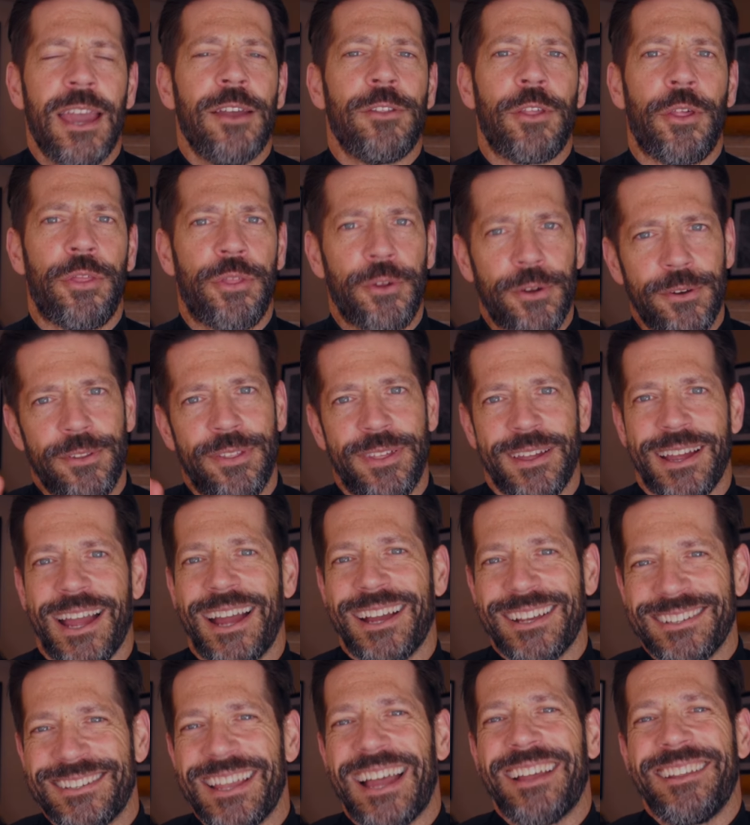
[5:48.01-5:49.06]
The third thing,
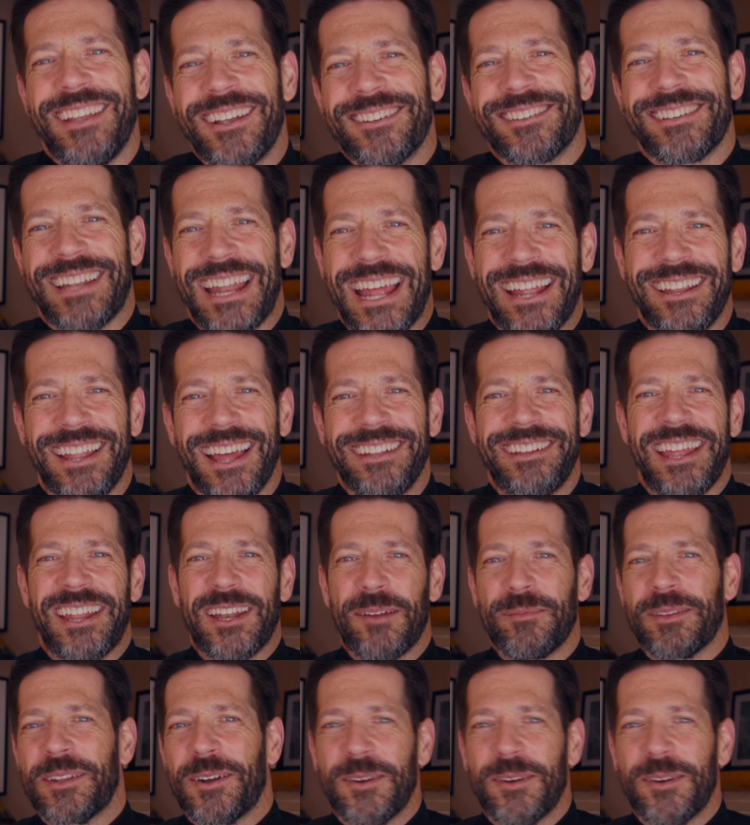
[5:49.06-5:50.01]
I guess, here's an addendum,